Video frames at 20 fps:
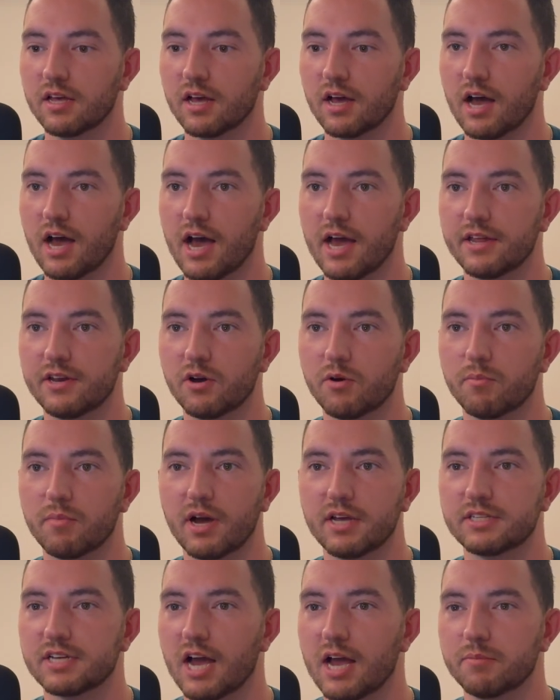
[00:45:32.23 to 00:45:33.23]
I know my
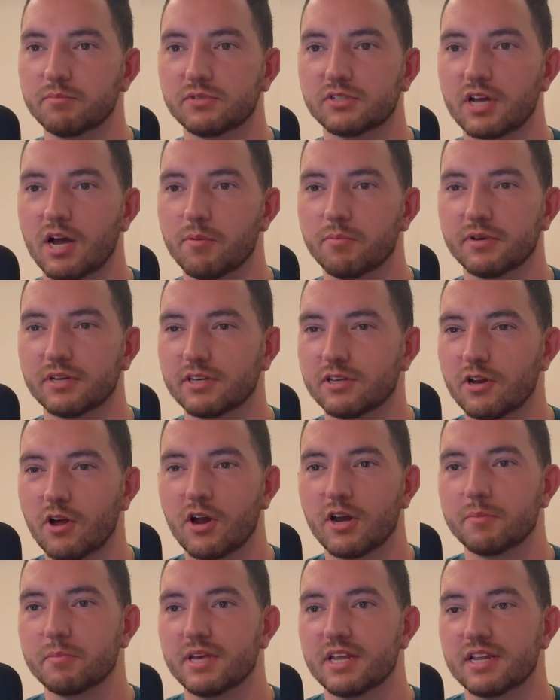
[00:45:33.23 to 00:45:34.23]
time's coming. You know
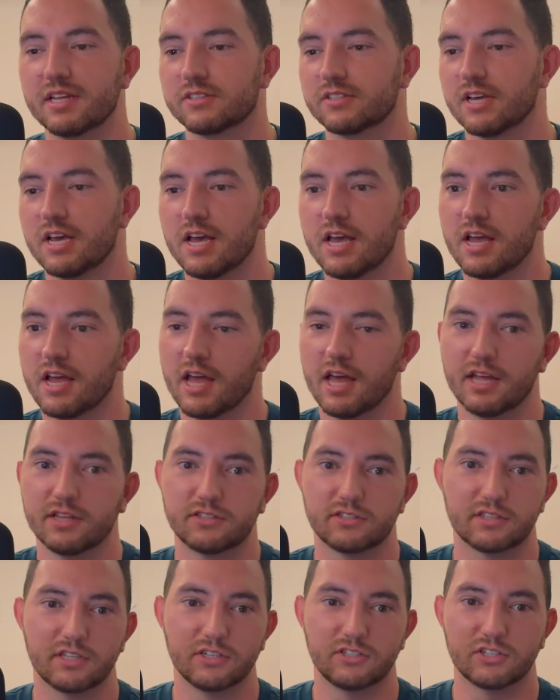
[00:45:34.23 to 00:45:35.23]
what I mean? It's
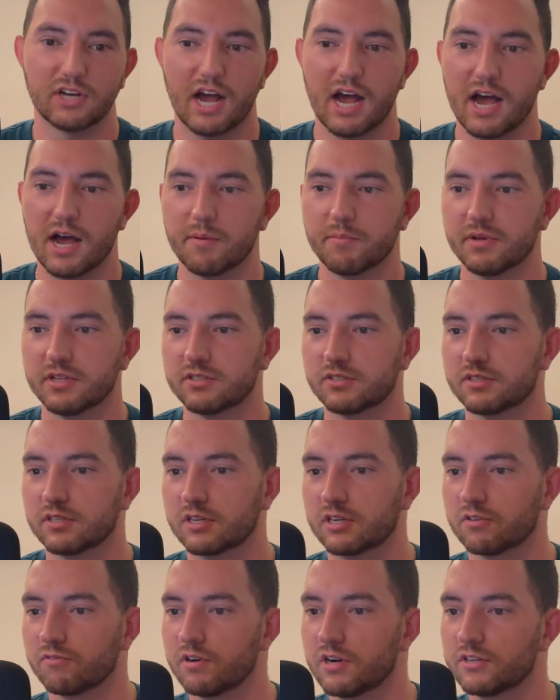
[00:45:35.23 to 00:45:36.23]
the job, it's the
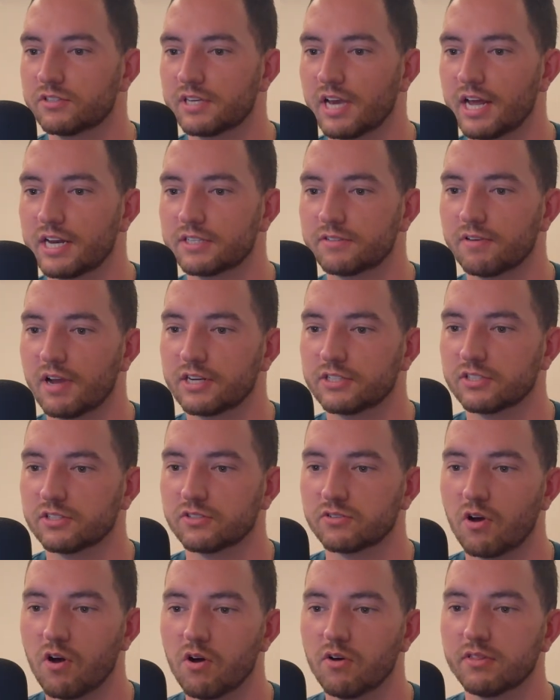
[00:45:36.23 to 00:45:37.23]
career satisfaction, it's
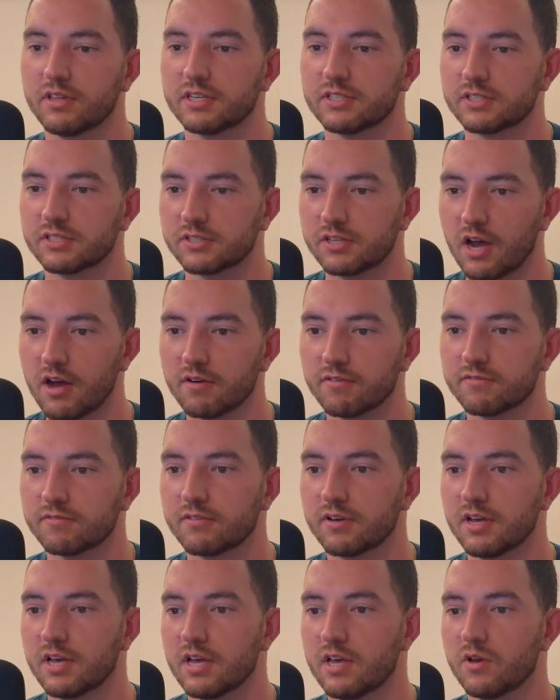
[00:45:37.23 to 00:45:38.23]
all this stuff.
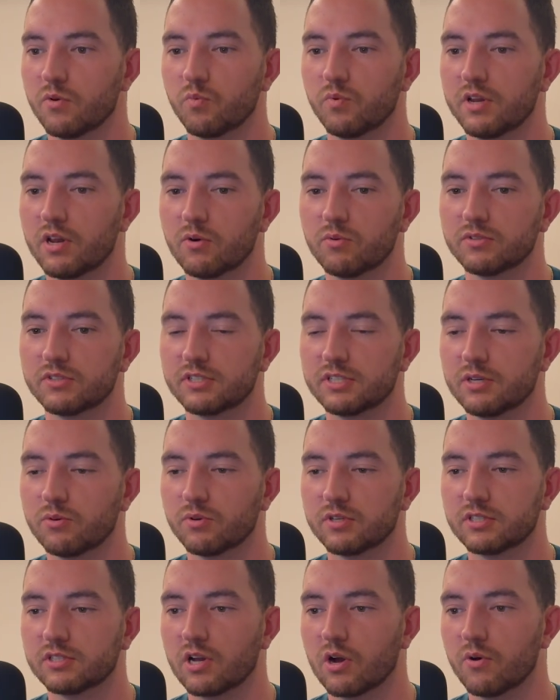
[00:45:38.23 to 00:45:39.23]
We don't see
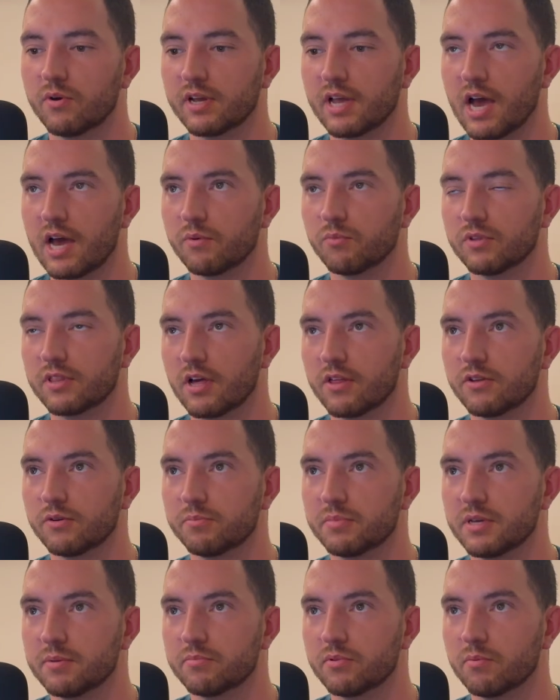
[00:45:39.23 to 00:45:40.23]
what's going on with other
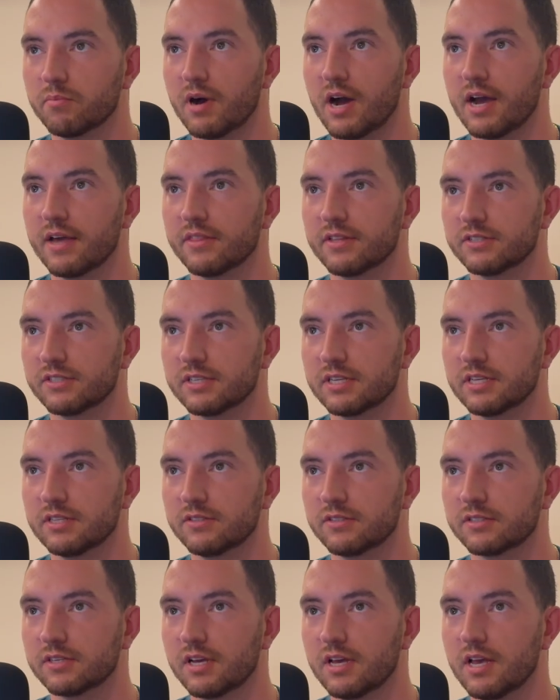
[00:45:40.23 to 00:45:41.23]
people behind the
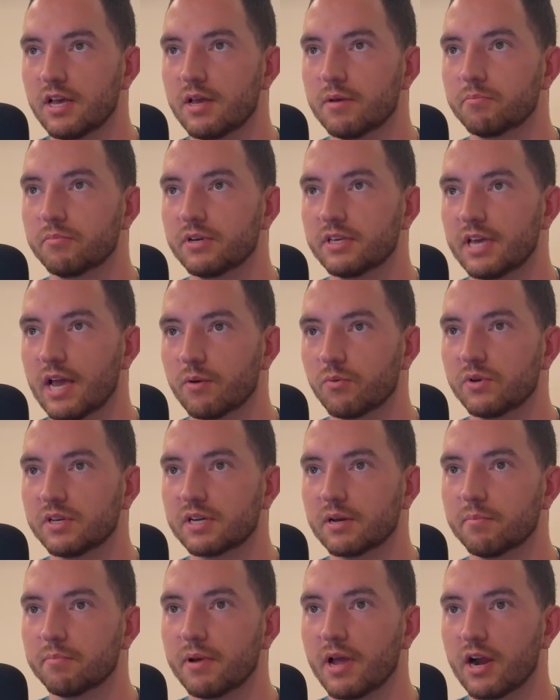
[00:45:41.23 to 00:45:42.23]
scenes, but yet we
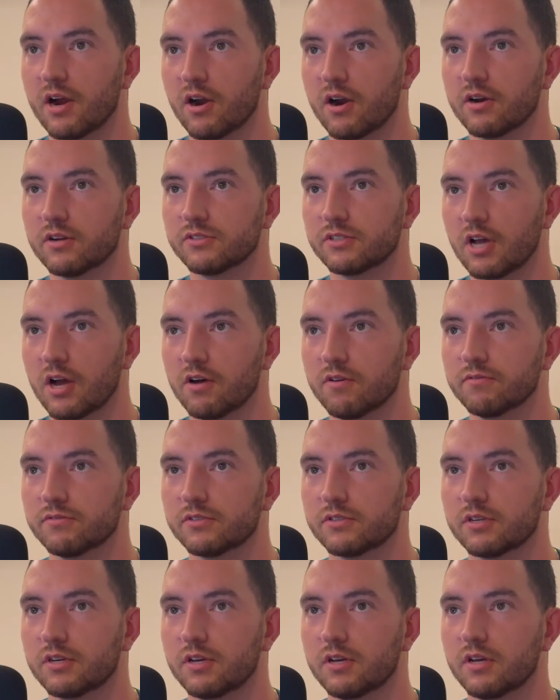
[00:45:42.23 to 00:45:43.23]
compare
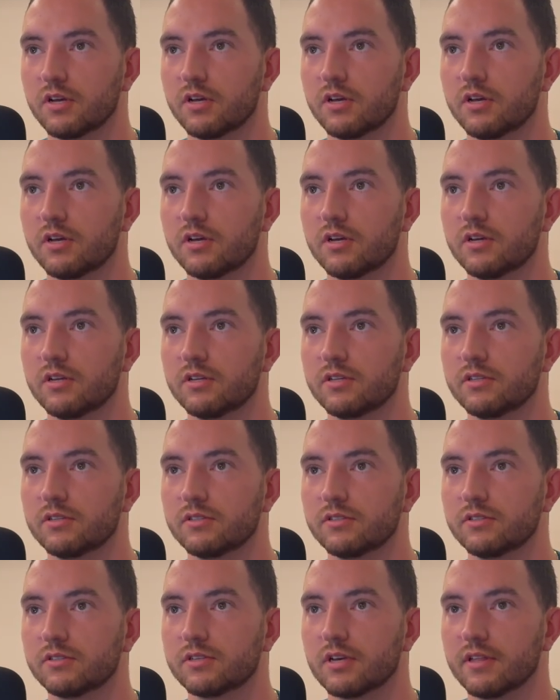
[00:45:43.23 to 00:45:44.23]
ourselves
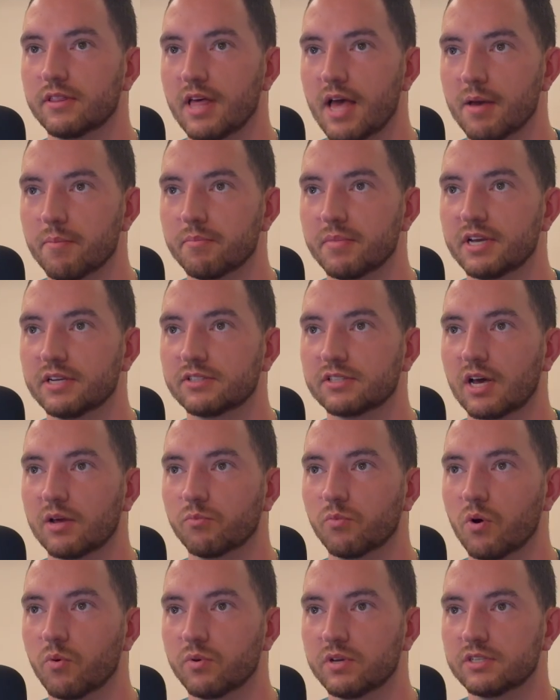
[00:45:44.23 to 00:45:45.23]
to them based on
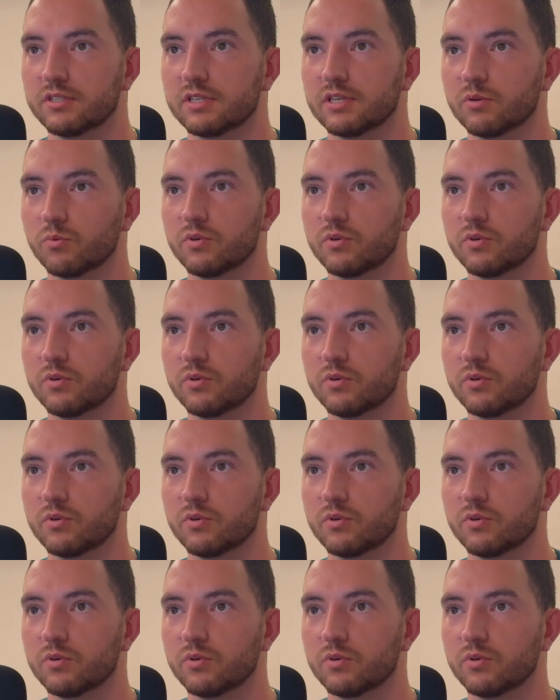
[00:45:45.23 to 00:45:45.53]
what we see.